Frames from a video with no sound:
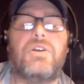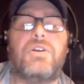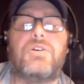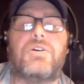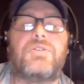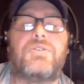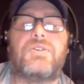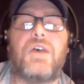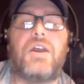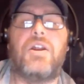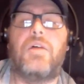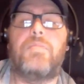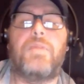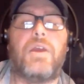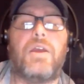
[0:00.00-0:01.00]
You just sign
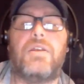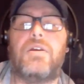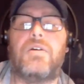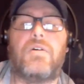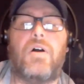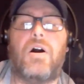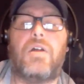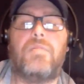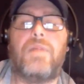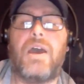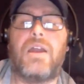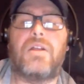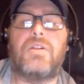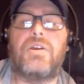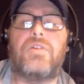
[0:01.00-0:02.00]
up and you're
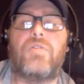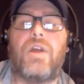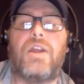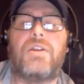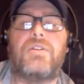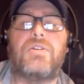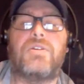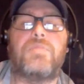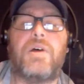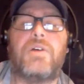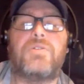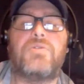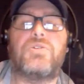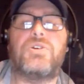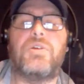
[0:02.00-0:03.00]
automatically granted the
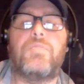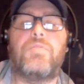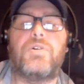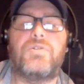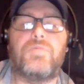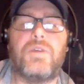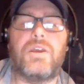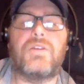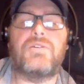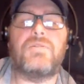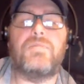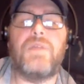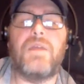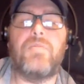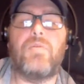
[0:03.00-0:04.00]
sponsorship once we get
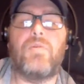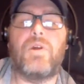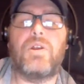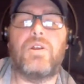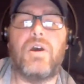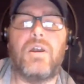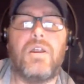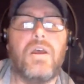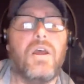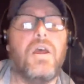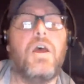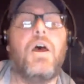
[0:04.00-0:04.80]
some paperwork done.